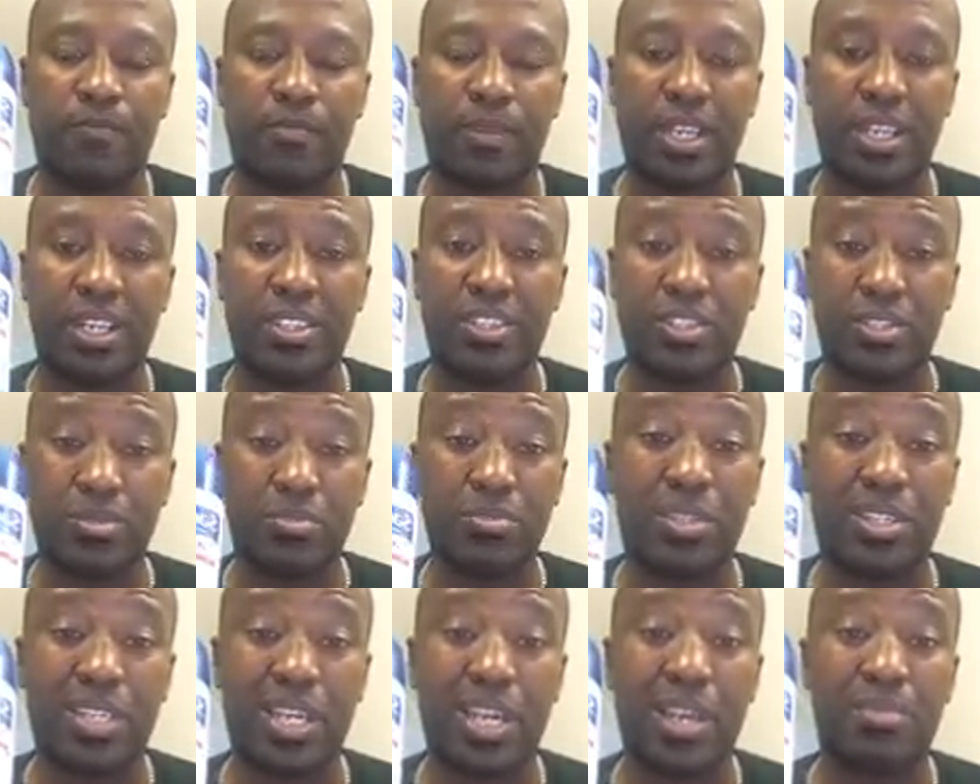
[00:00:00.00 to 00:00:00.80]
And
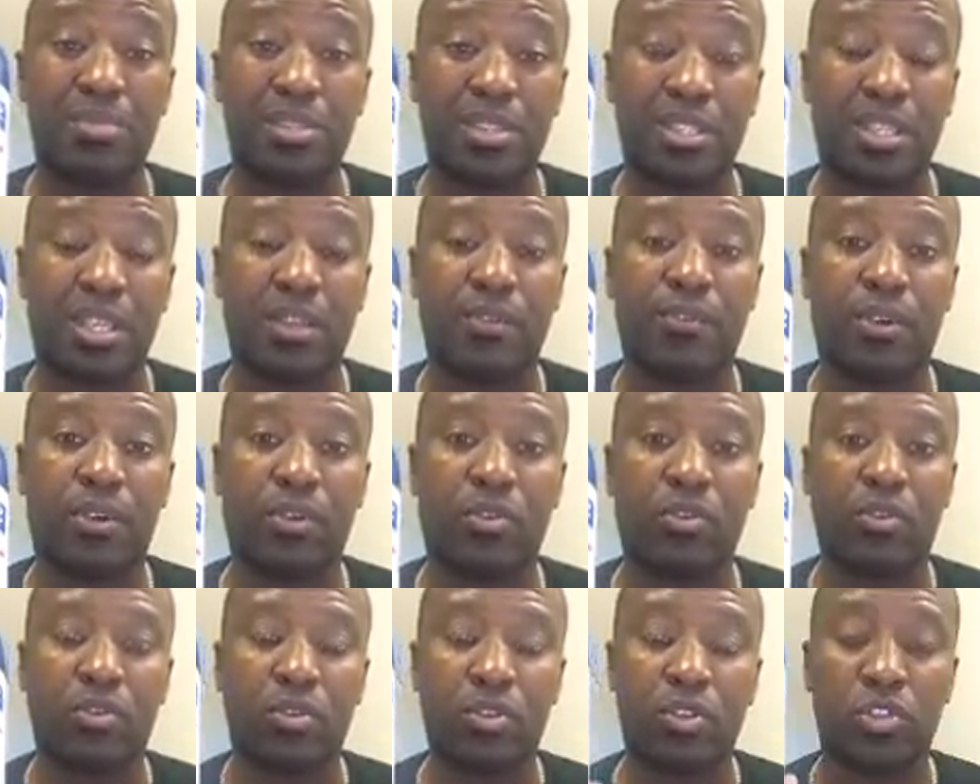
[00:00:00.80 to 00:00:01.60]
sometimes it's
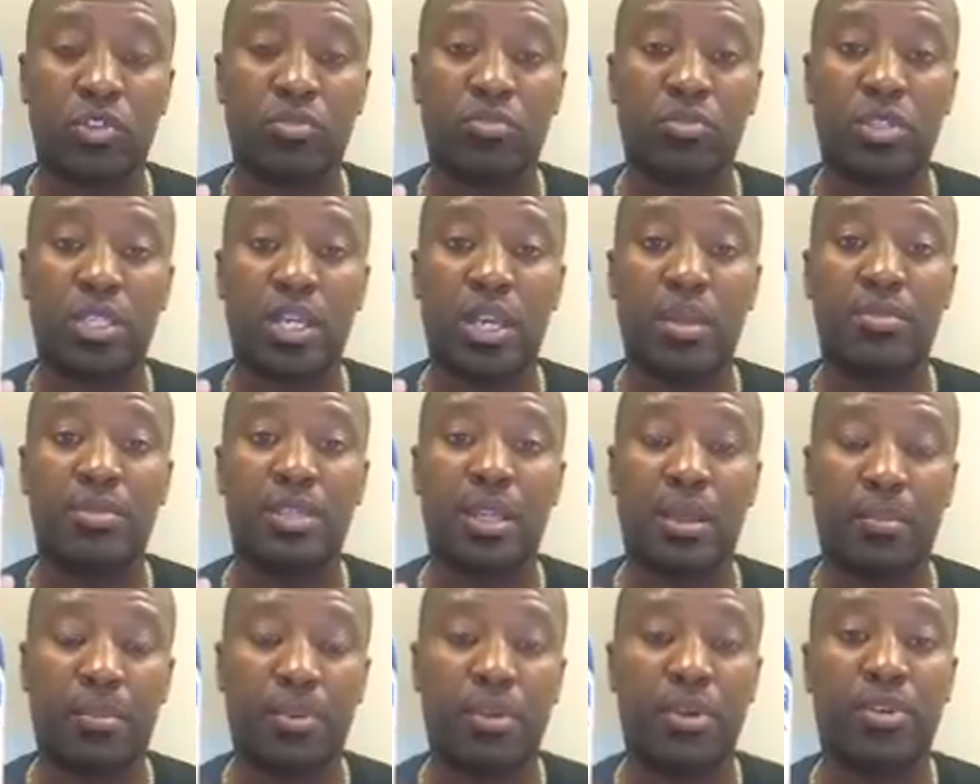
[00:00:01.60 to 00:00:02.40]
difficult, because sometimes
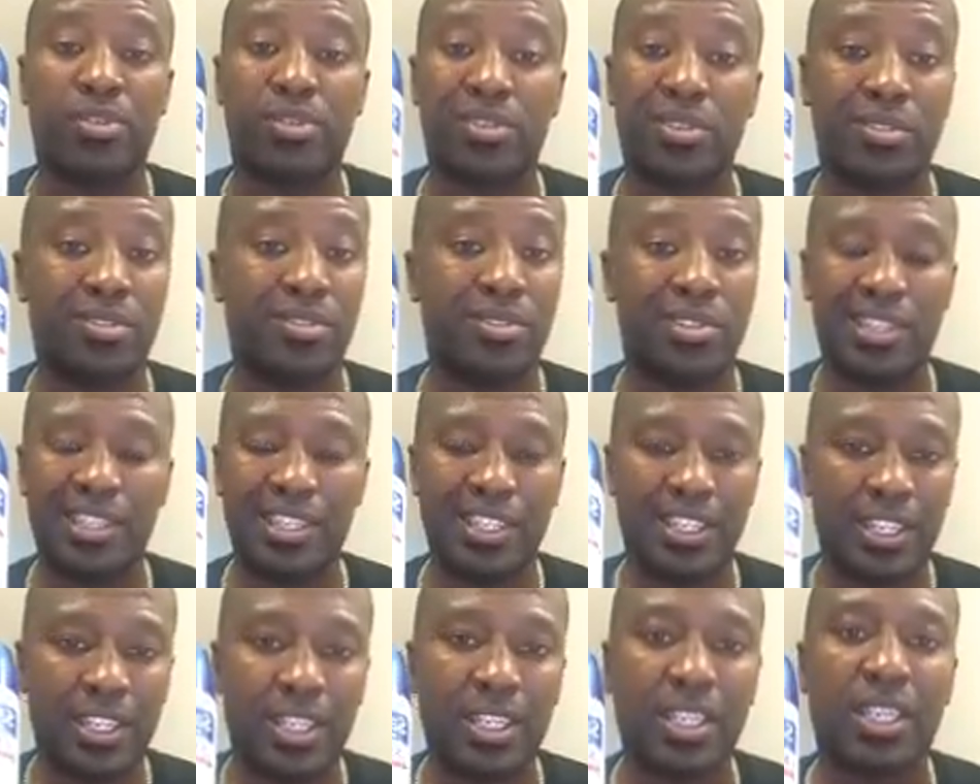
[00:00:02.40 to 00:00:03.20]
that person
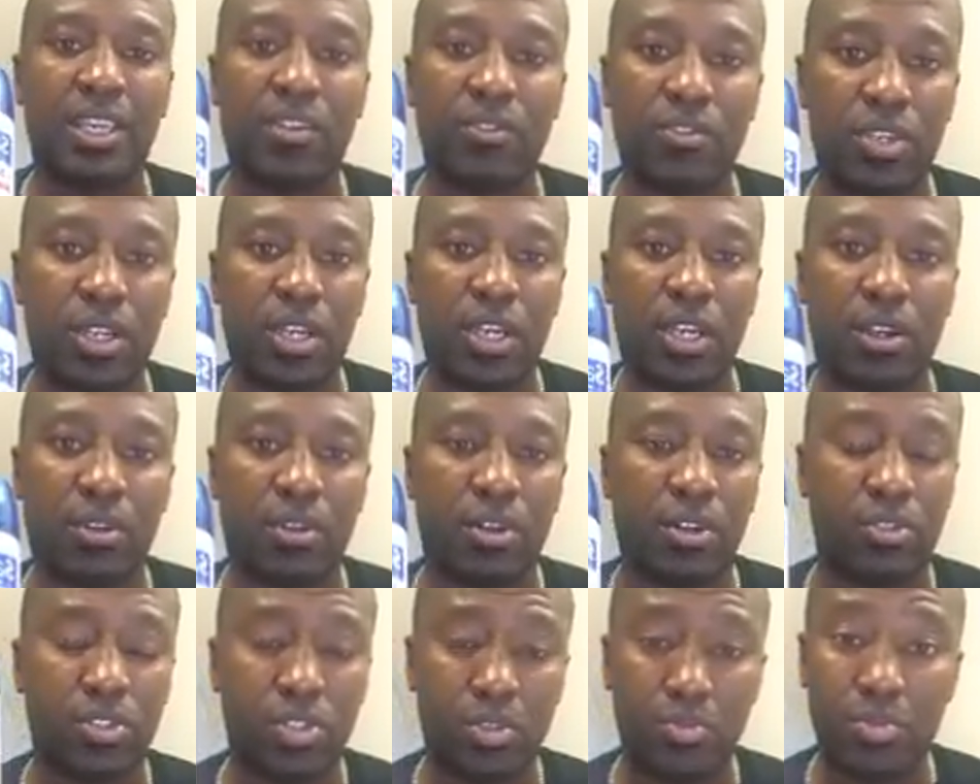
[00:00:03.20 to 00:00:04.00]
gives you hell,
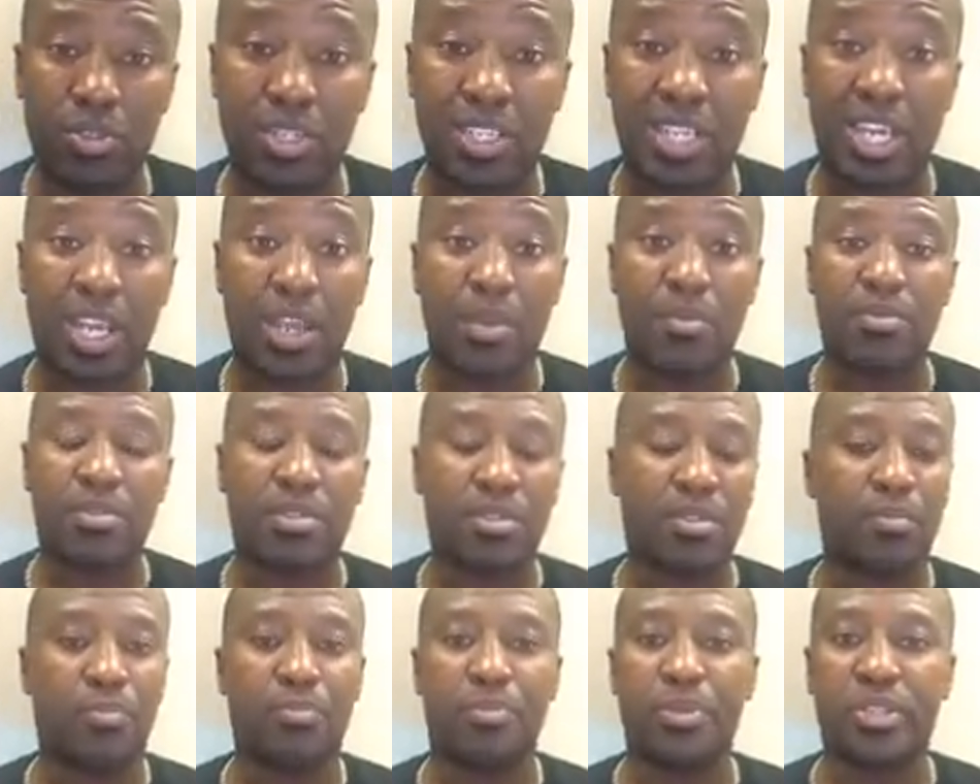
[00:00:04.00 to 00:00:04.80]
and
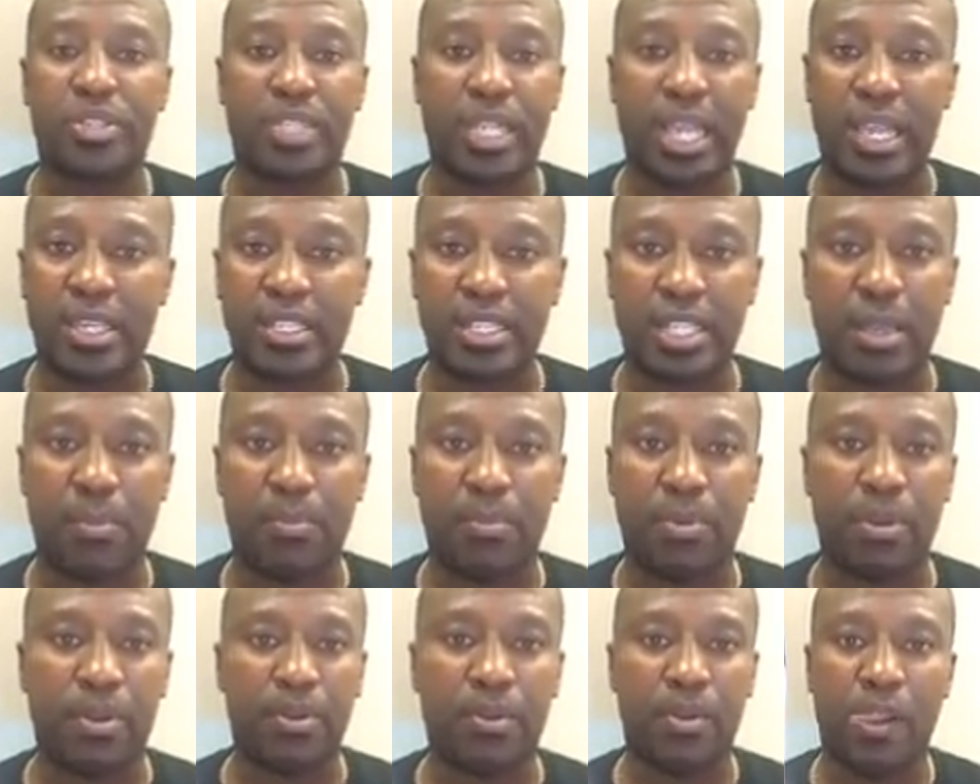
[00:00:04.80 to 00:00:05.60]
sometimes mistakes
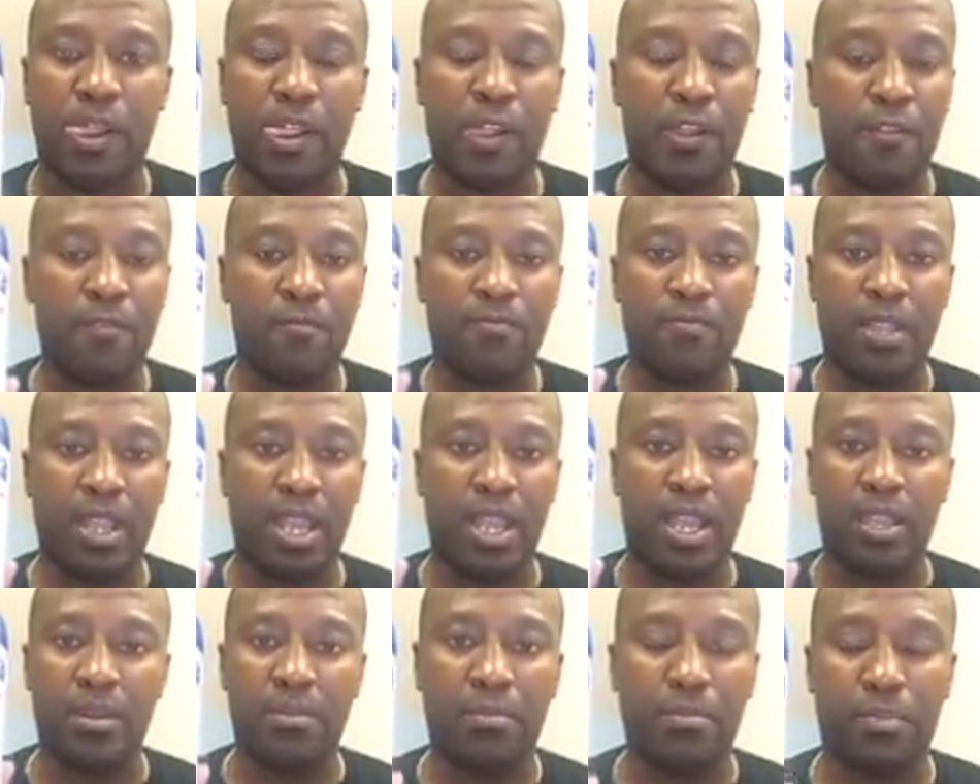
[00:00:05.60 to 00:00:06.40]
happen
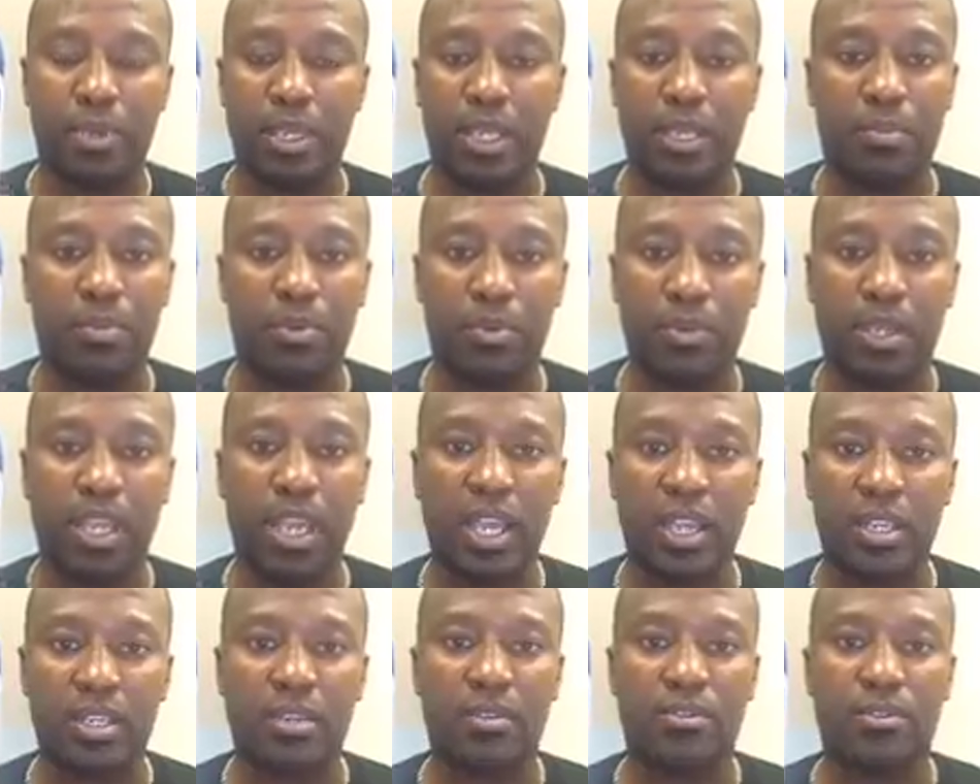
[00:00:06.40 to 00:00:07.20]
and people
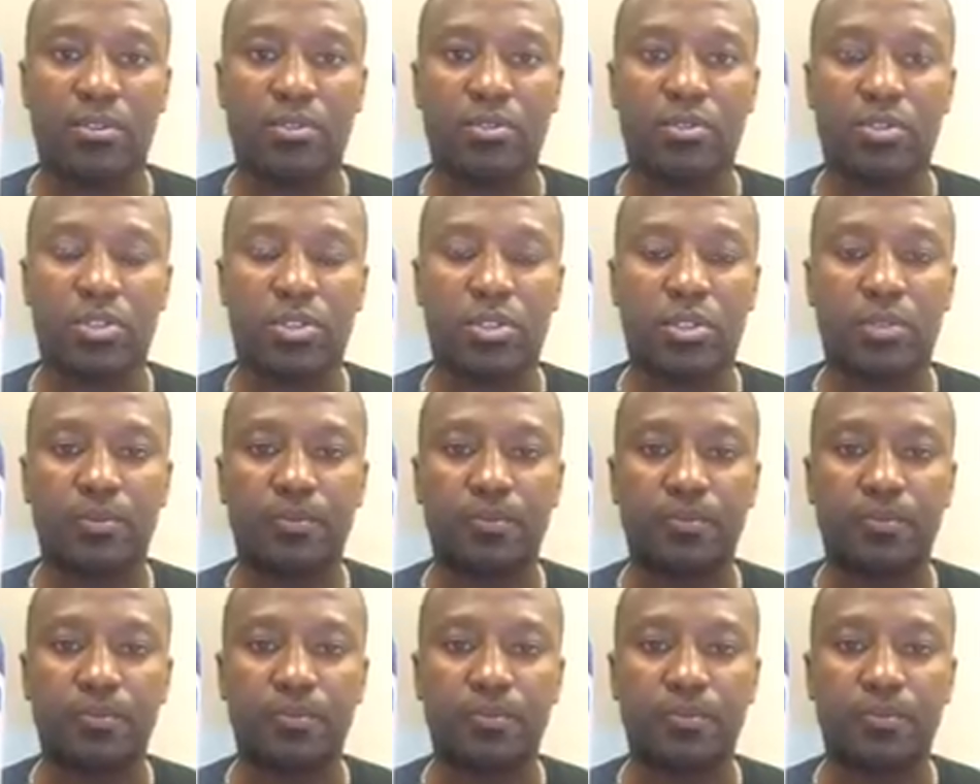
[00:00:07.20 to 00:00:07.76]
get divorced.